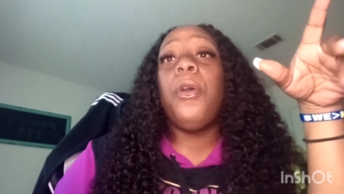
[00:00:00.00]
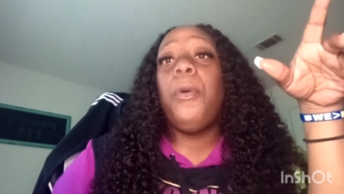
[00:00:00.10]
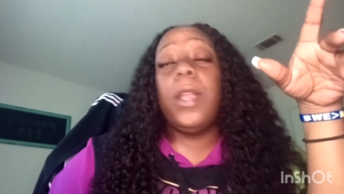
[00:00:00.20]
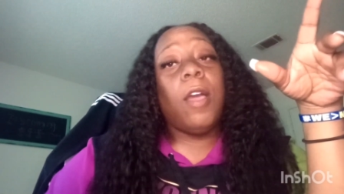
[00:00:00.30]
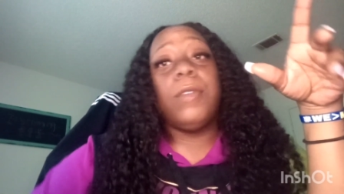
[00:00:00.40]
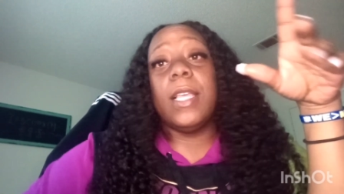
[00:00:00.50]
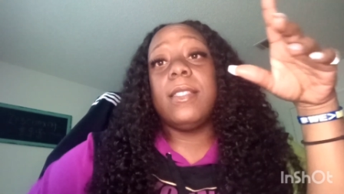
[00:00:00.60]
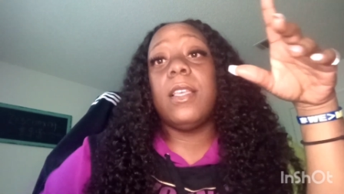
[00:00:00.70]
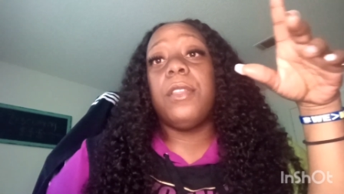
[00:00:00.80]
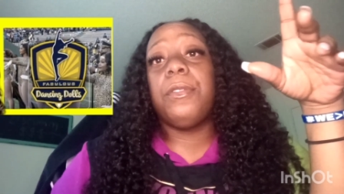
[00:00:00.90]
going on at
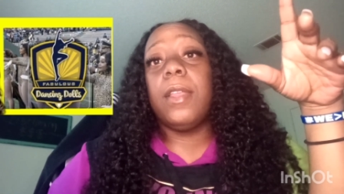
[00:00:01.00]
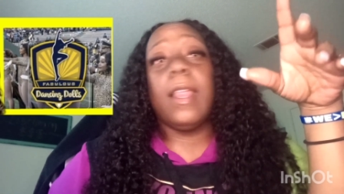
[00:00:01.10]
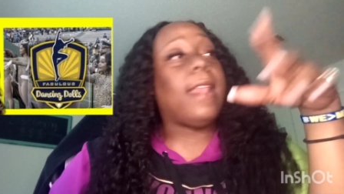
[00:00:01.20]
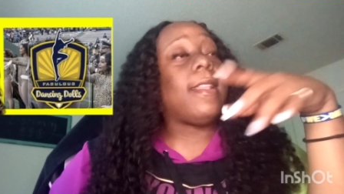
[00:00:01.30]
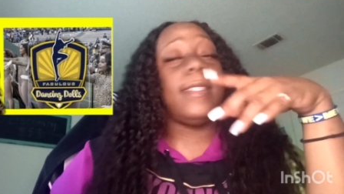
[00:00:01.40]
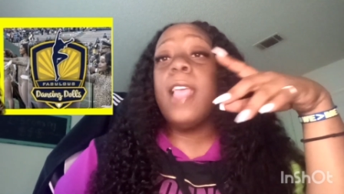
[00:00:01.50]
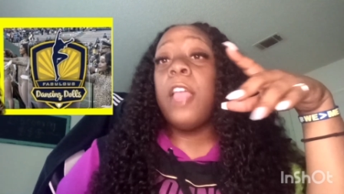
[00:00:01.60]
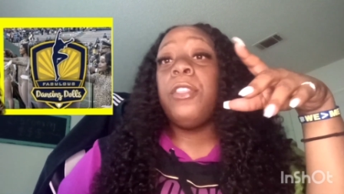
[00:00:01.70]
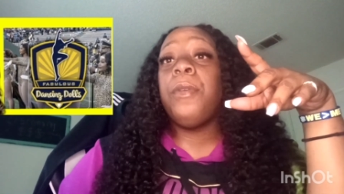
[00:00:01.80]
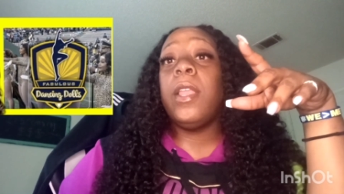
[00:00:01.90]
Southern. And
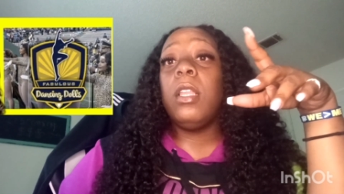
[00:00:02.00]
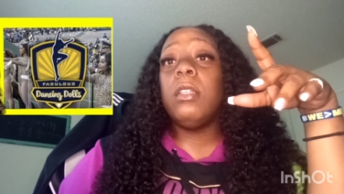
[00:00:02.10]
Southern,